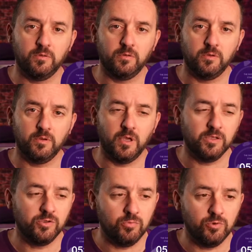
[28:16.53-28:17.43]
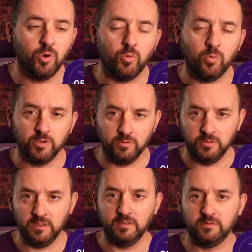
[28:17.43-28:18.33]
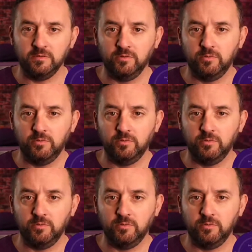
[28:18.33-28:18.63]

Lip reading: and you know what you need to do.